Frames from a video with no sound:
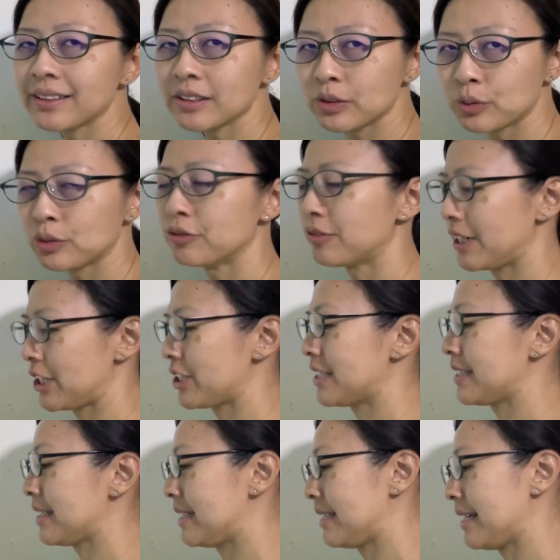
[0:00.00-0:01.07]
the two
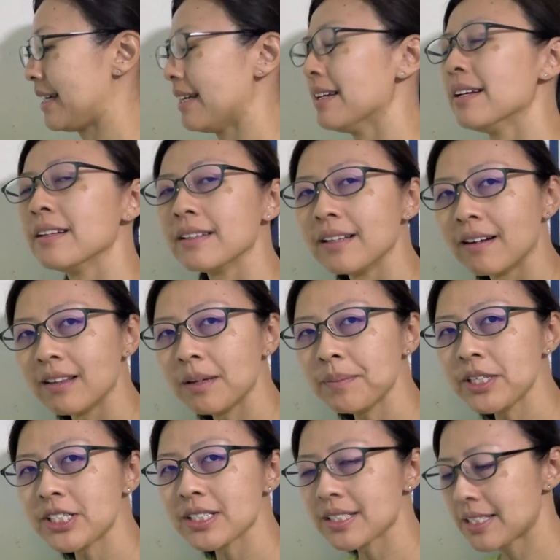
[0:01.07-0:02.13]
fractions in there? Now let me
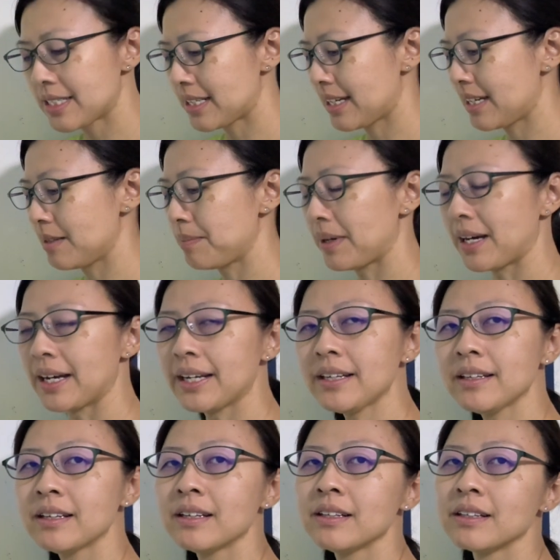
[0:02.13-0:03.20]
just start by
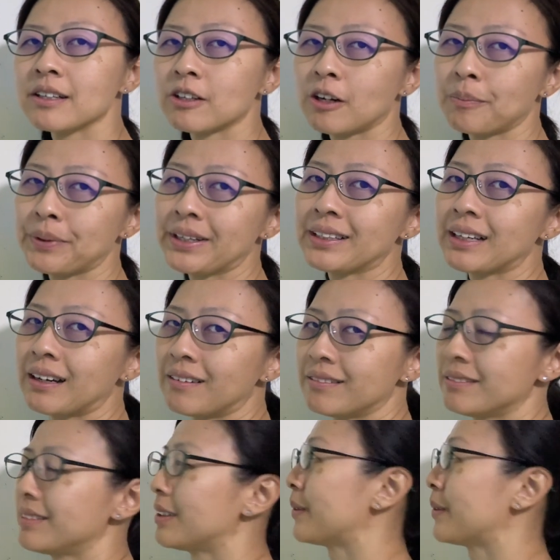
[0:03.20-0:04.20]
copying down the